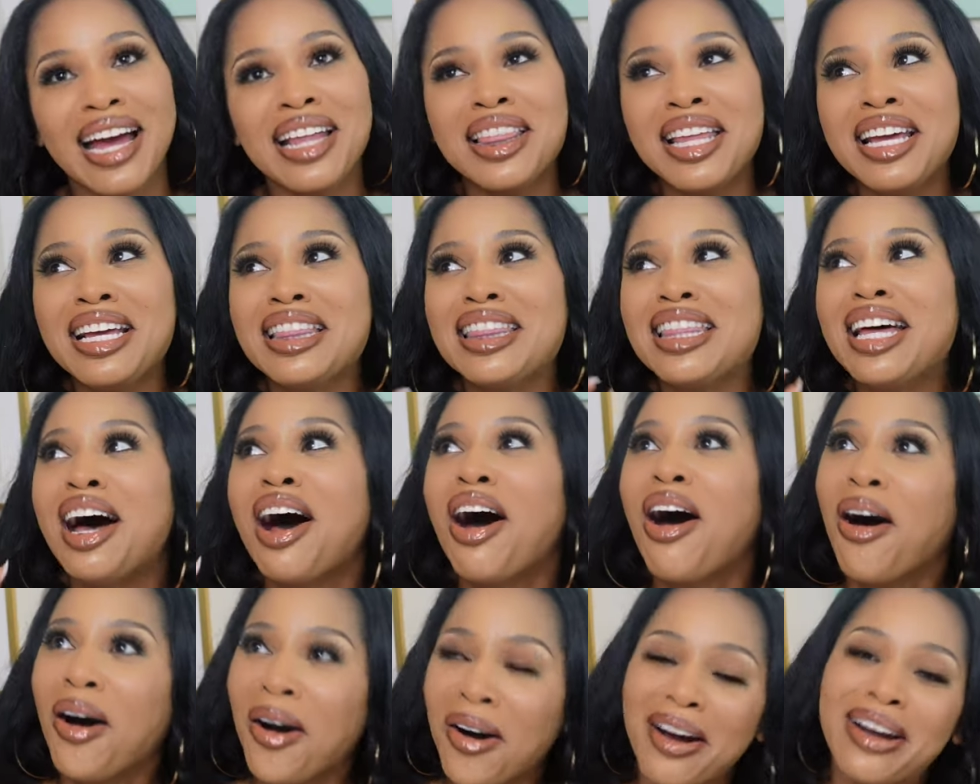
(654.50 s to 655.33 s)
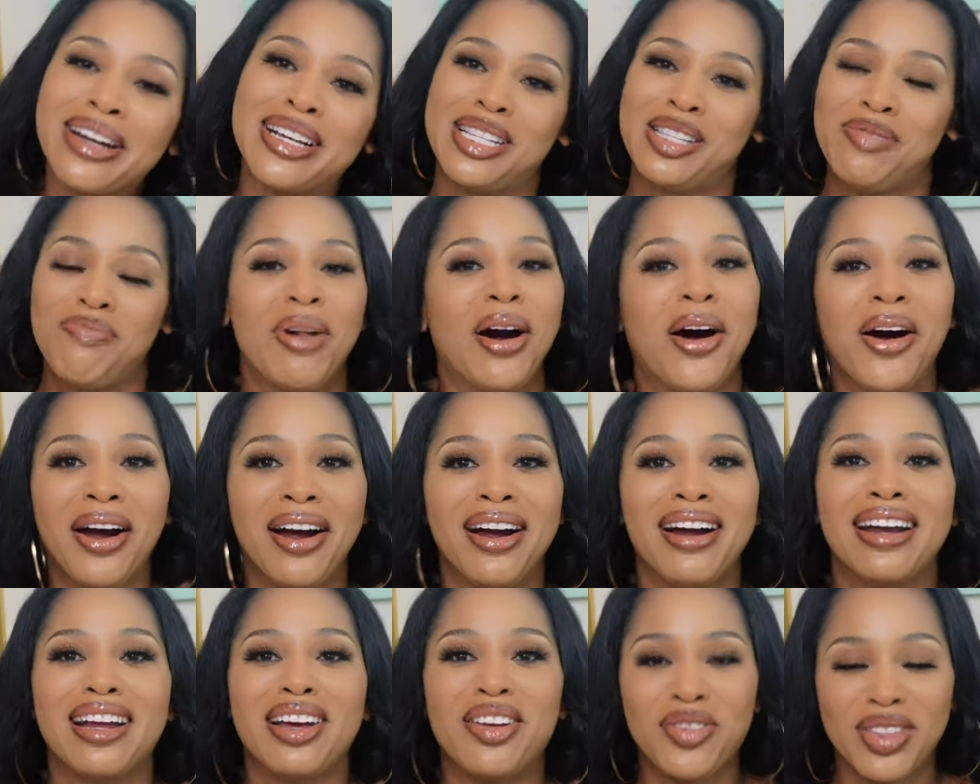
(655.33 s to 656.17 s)
I think the hardest
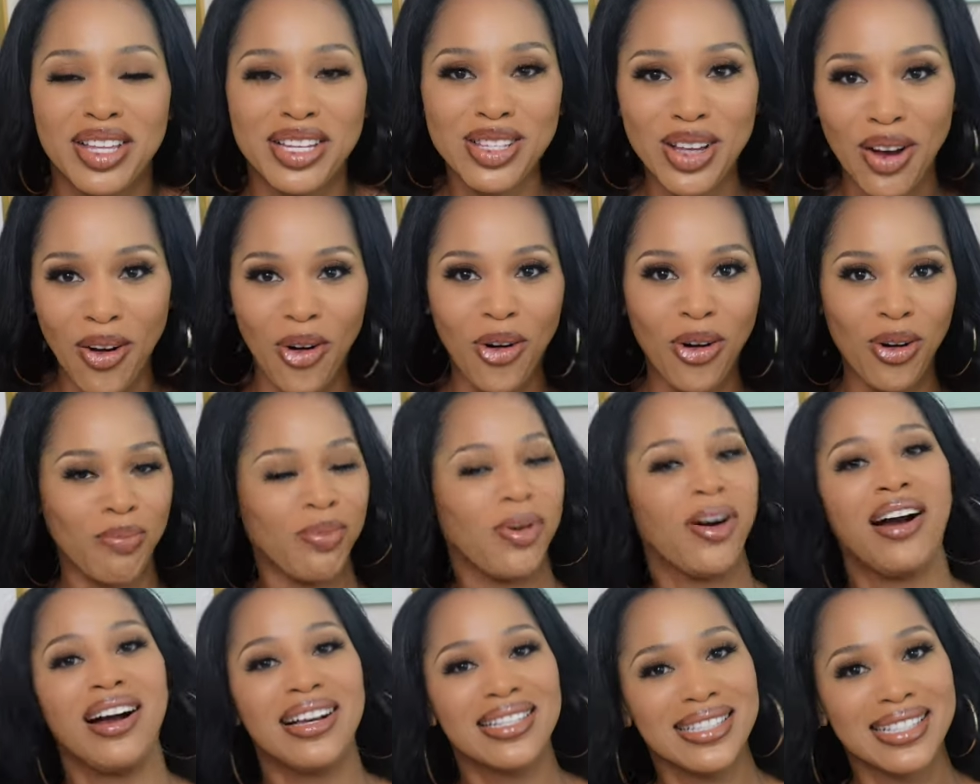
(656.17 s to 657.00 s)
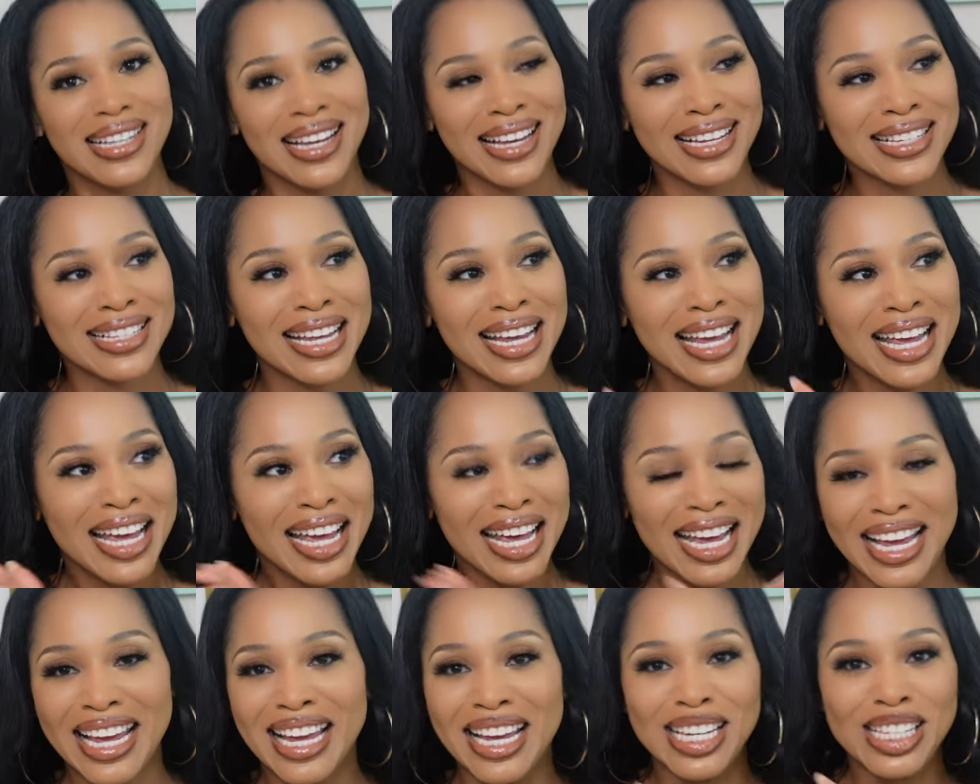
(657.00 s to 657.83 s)
part of this whole process
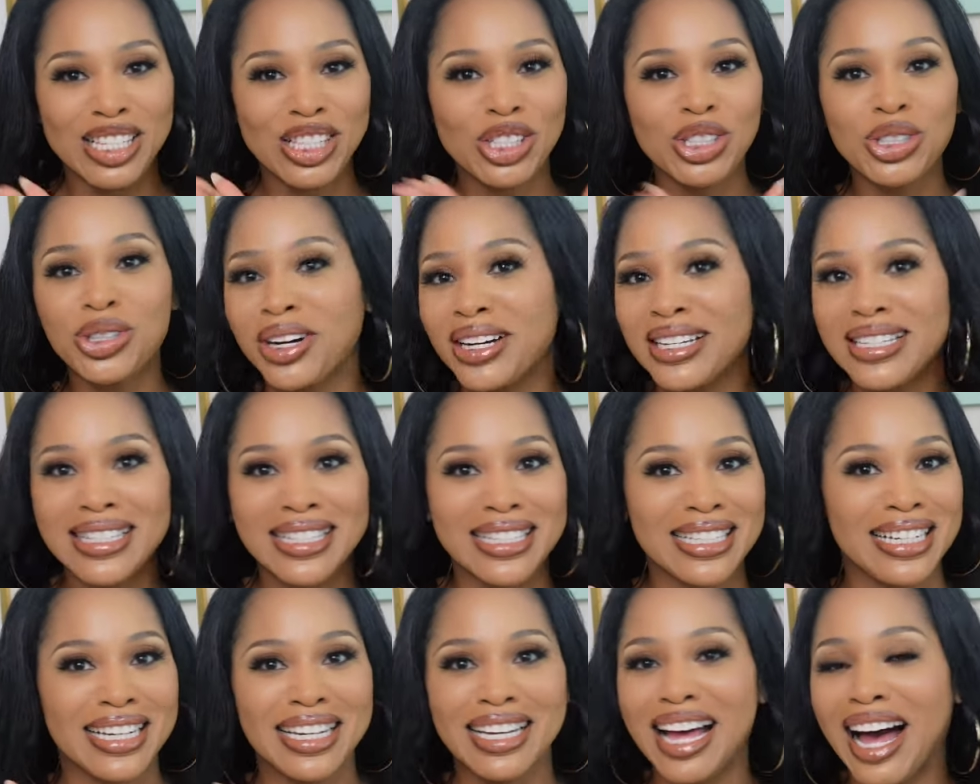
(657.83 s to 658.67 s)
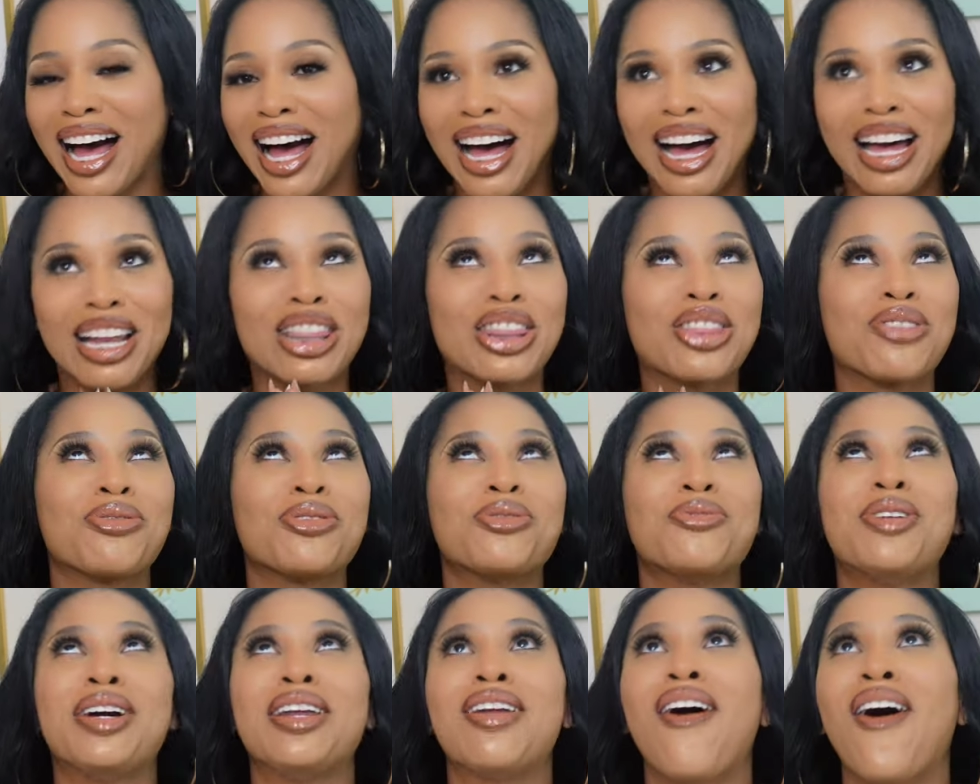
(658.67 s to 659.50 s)
is trusting God through it